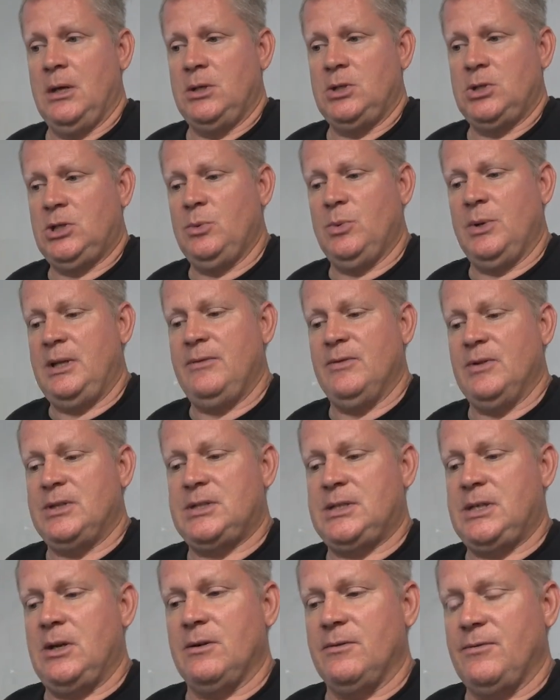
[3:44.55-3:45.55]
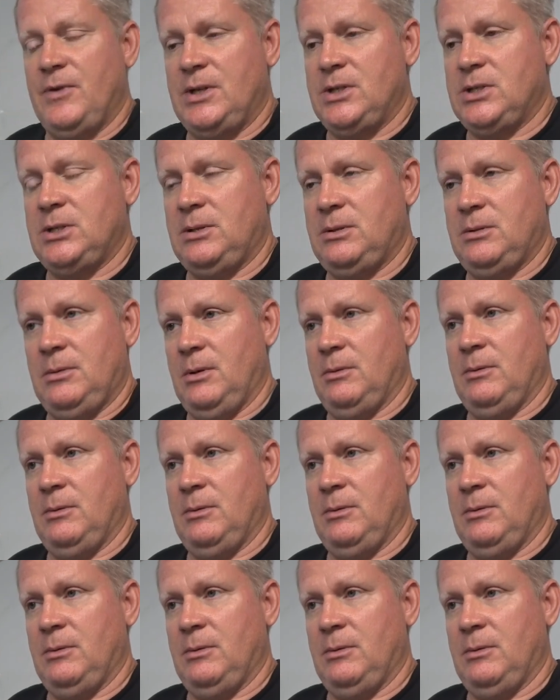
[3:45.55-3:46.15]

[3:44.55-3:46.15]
She wouldn't even see or visit,